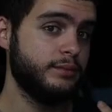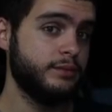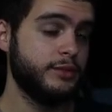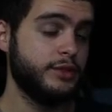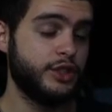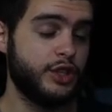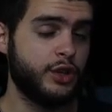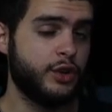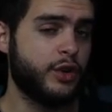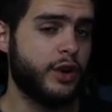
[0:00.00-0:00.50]

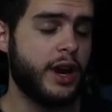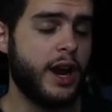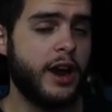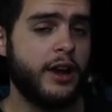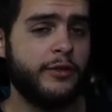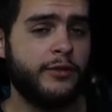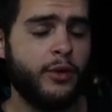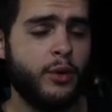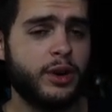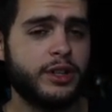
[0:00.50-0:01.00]
New
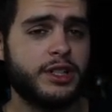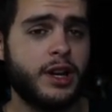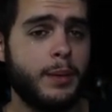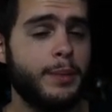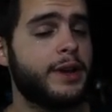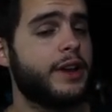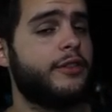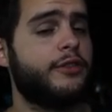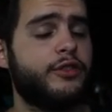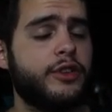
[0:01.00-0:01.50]
Gridiron Forge
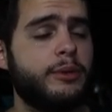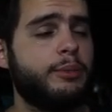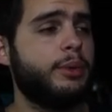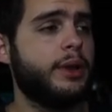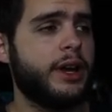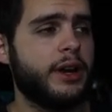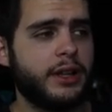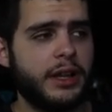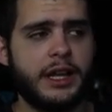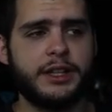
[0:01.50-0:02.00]
coming, a free
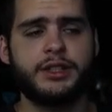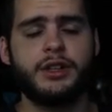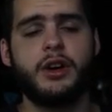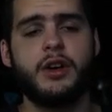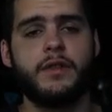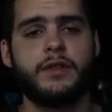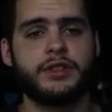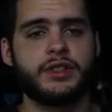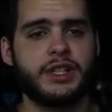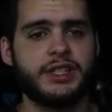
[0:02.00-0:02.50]
player, a lot to go
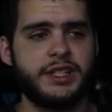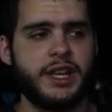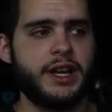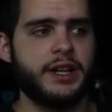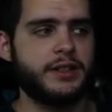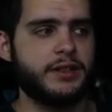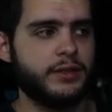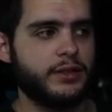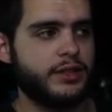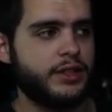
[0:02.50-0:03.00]
over, so let's get
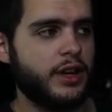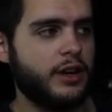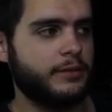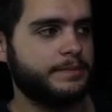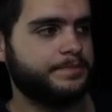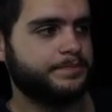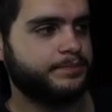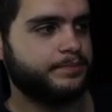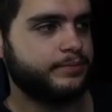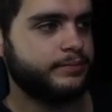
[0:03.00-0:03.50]
into it. So,
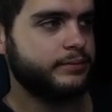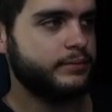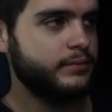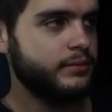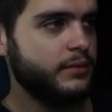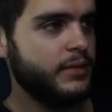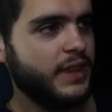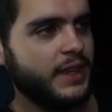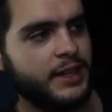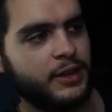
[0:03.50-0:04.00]

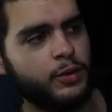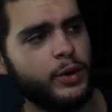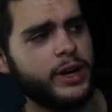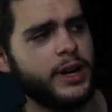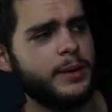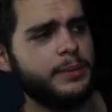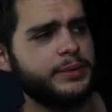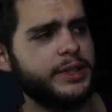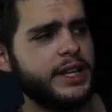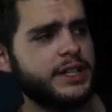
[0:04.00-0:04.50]
quick
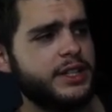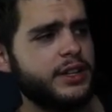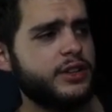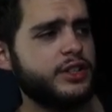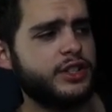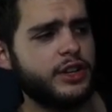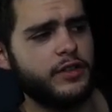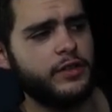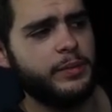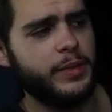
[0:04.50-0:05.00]
updates here,
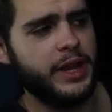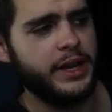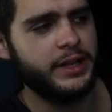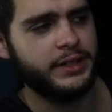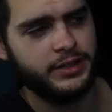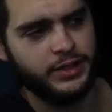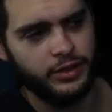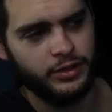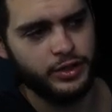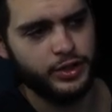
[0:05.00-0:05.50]
server
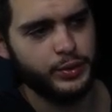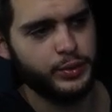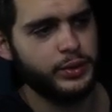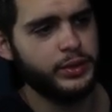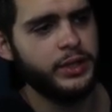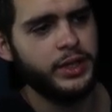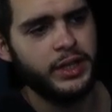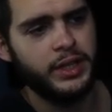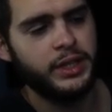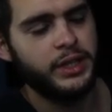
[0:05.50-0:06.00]
maintenance, the
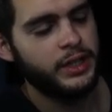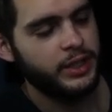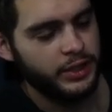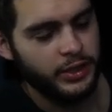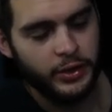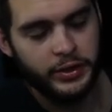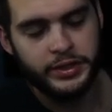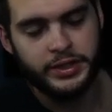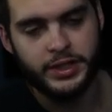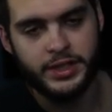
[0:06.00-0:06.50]
usual.
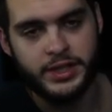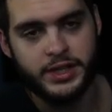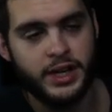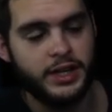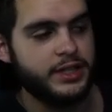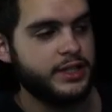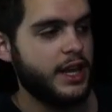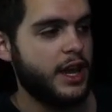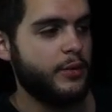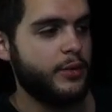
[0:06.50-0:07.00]
No need to
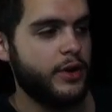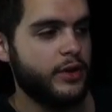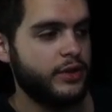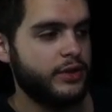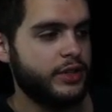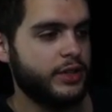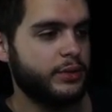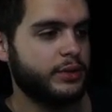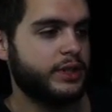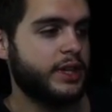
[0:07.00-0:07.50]
discuss that. We know the
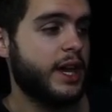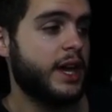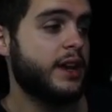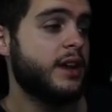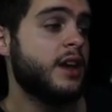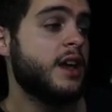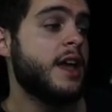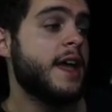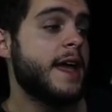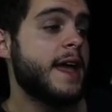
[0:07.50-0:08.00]
deal with that.
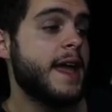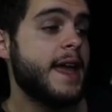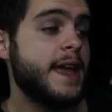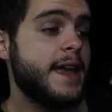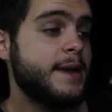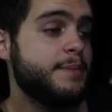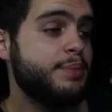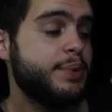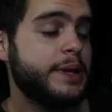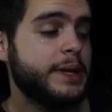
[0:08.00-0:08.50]

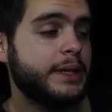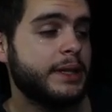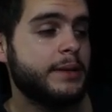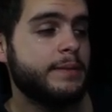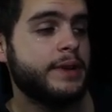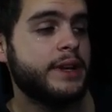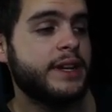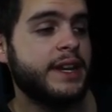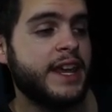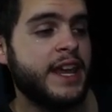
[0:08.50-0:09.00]
AP
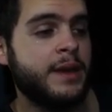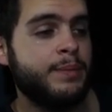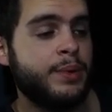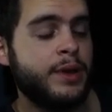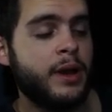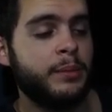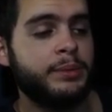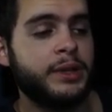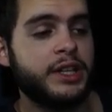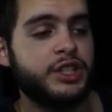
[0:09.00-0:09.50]
limit and AP
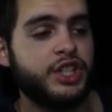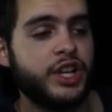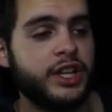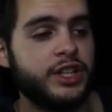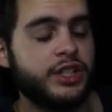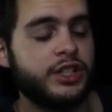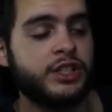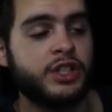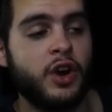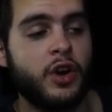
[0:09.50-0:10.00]
update
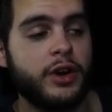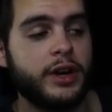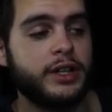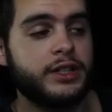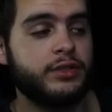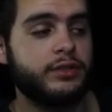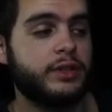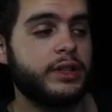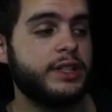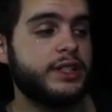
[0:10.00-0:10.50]
changes targeted
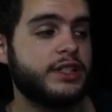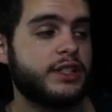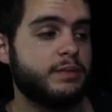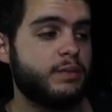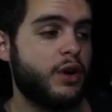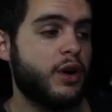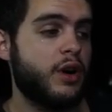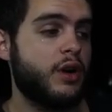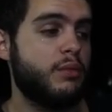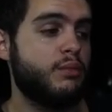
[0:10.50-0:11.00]
to release
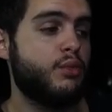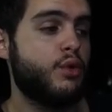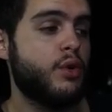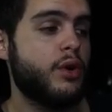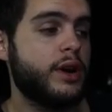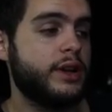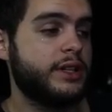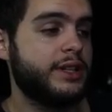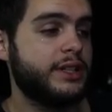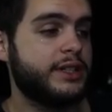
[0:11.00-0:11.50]
tomorrow.
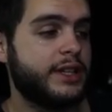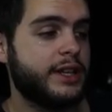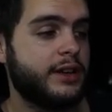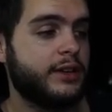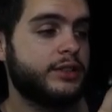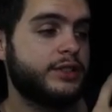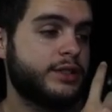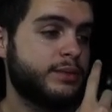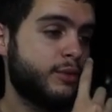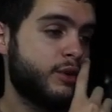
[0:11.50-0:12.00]
More
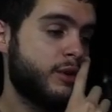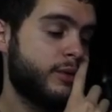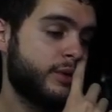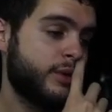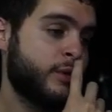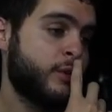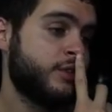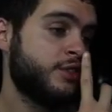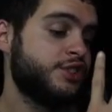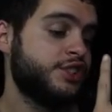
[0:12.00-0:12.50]
details tomorrow with
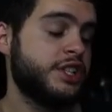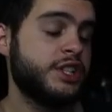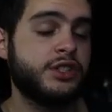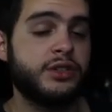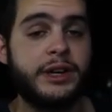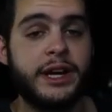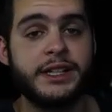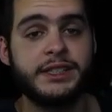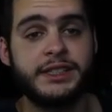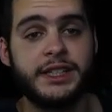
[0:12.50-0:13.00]
RG. So
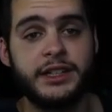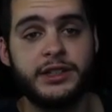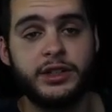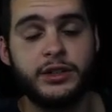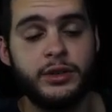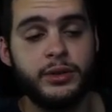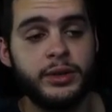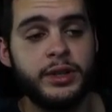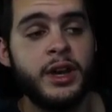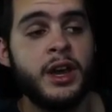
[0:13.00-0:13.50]
guys, stay
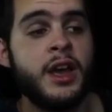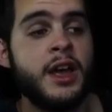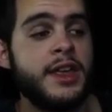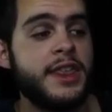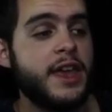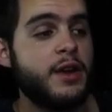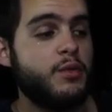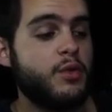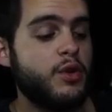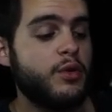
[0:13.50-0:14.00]
tuned.
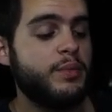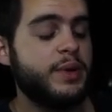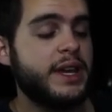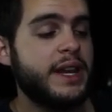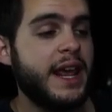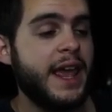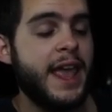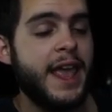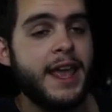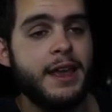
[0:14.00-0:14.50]
There will be an
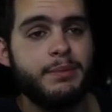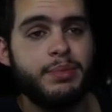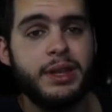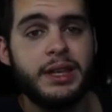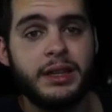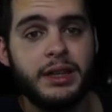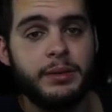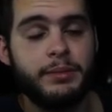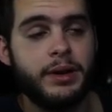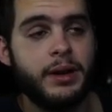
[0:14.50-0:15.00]
AP
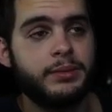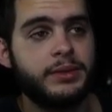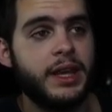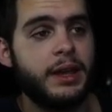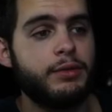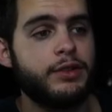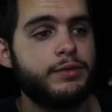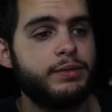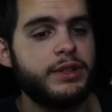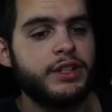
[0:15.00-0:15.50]
limit update,
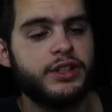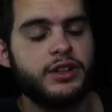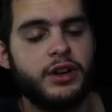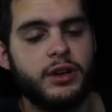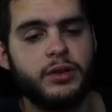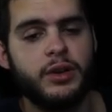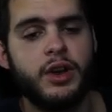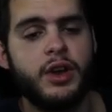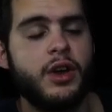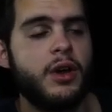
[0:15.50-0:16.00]
which means, you
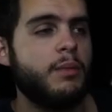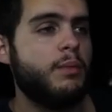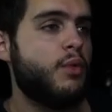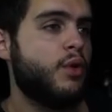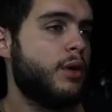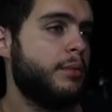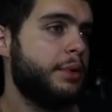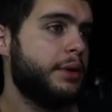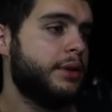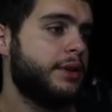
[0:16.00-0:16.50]
know, more
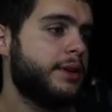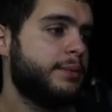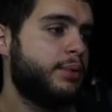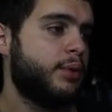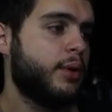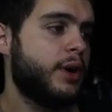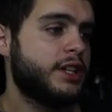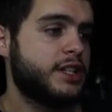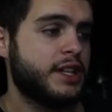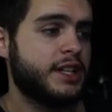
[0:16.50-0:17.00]
ability
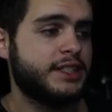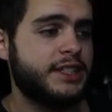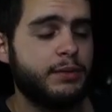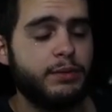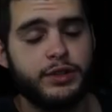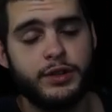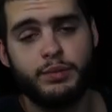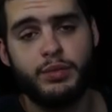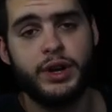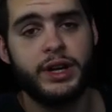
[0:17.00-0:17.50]
points, unless they
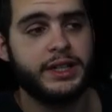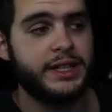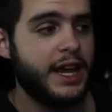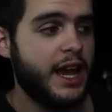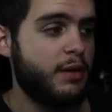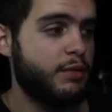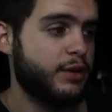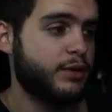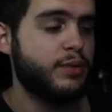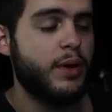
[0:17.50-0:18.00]
were to bring it
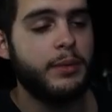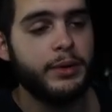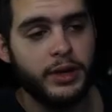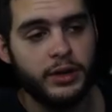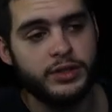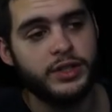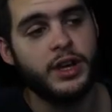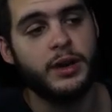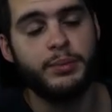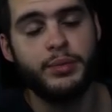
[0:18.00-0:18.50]
down, but it probably
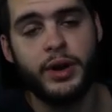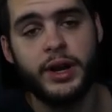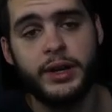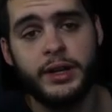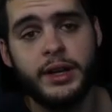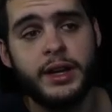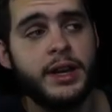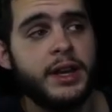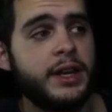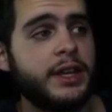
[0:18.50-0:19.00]
goes up, right?
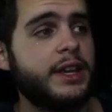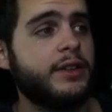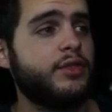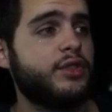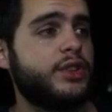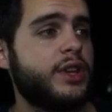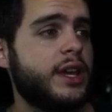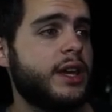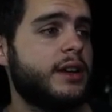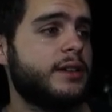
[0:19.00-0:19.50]
Give or
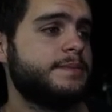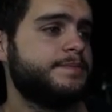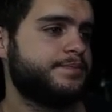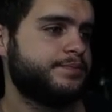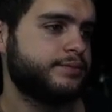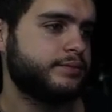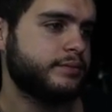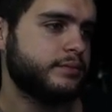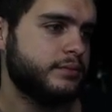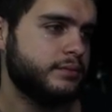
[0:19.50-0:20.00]
take.
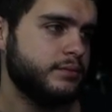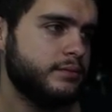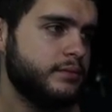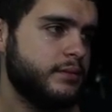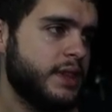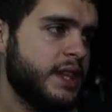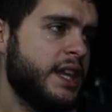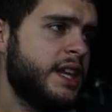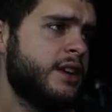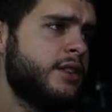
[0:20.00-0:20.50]

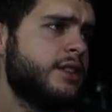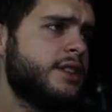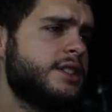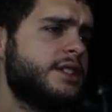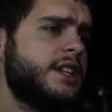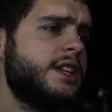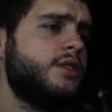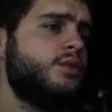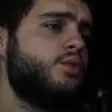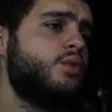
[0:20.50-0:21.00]
Here is
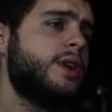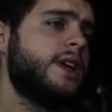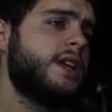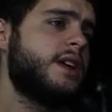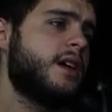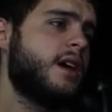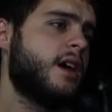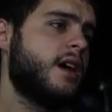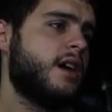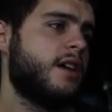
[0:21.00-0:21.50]
the week
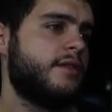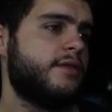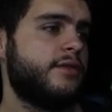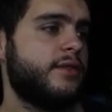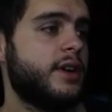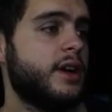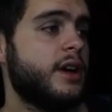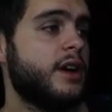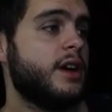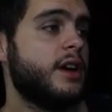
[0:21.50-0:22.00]
of
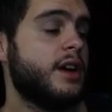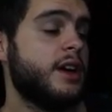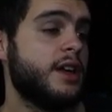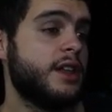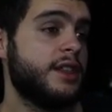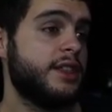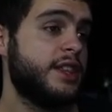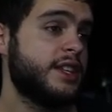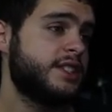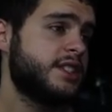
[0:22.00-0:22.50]

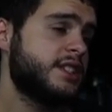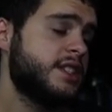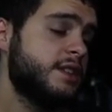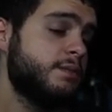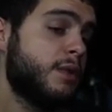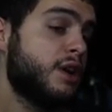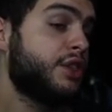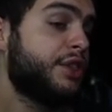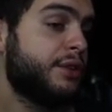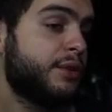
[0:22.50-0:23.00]
this is the
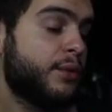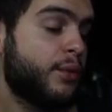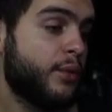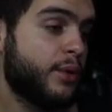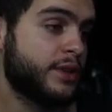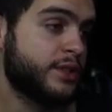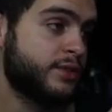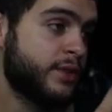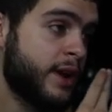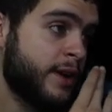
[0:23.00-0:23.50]
monthly
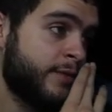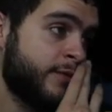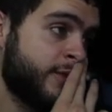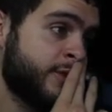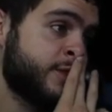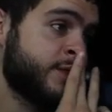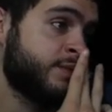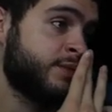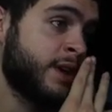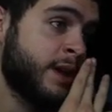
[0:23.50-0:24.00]
rewards, right? For
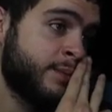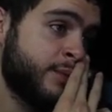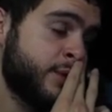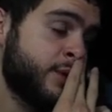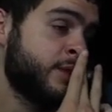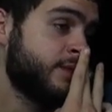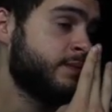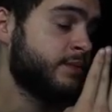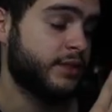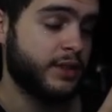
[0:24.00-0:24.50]

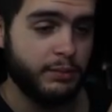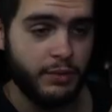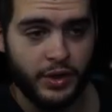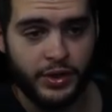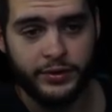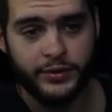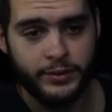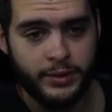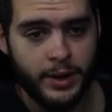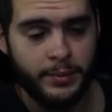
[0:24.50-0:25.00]
September, the month
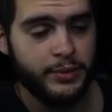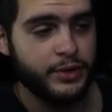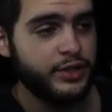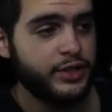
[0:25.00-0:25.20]
of September.